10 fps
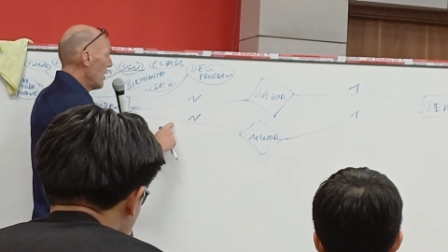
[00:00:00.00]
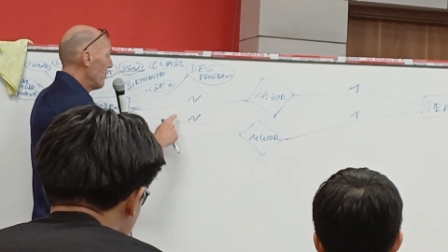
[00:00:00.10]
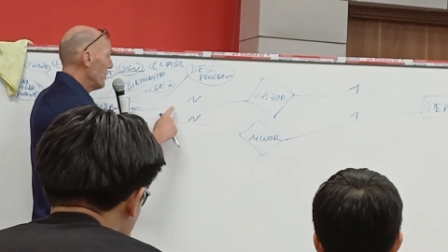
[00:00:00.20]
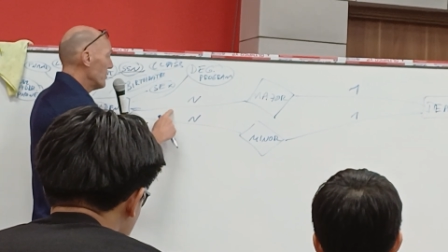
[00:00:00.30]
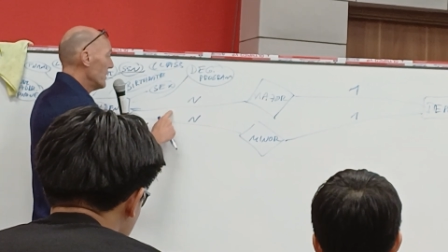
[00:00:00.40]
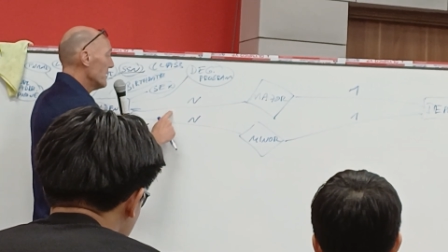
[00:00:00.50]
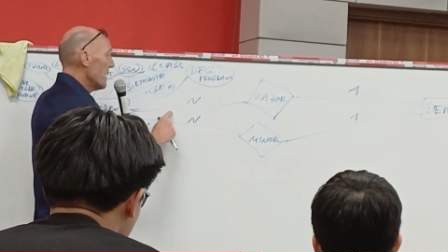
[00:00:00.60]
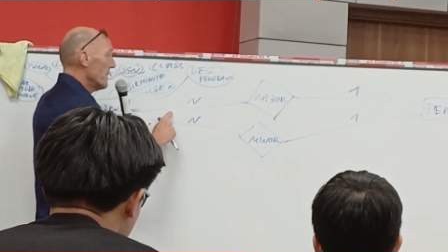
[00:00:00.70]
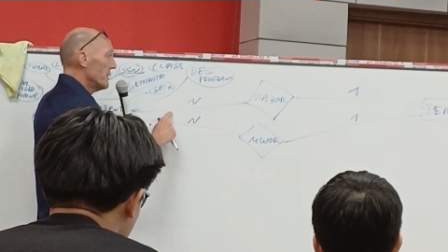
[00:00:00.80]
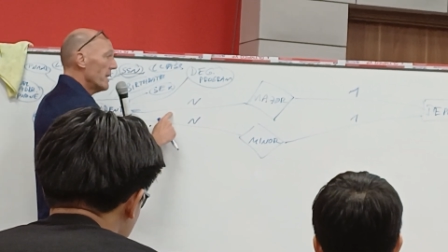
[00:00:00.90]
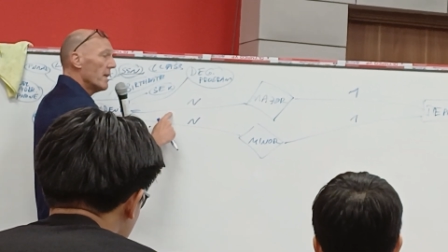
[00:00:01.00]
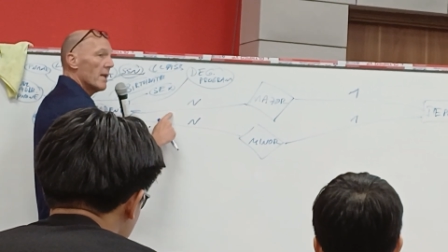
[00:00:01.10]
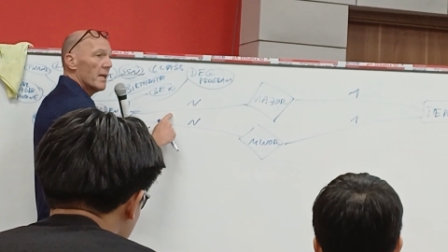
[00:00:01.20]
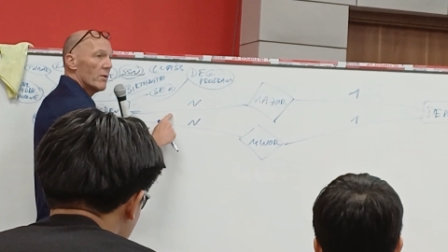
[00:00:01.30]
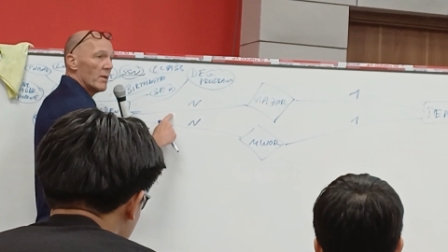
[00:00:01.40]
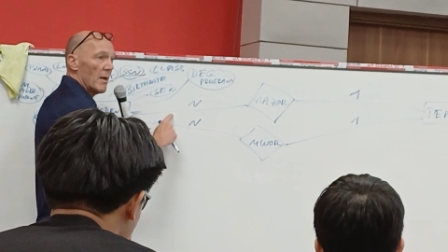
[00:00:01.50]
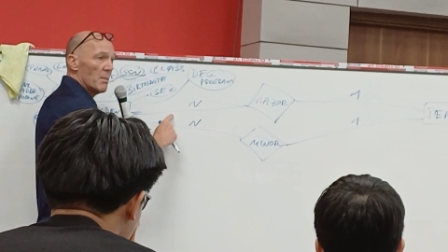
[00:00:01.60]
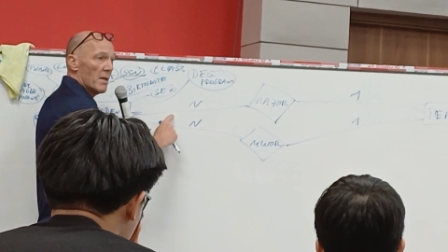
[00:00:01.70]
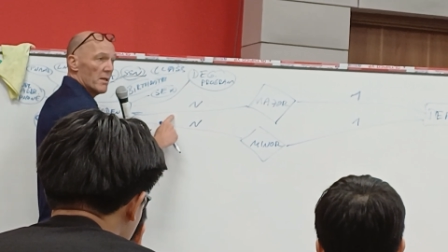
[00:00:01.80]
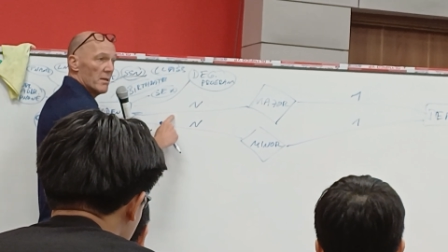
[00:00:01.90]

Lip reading: How about this line? Single line or double line?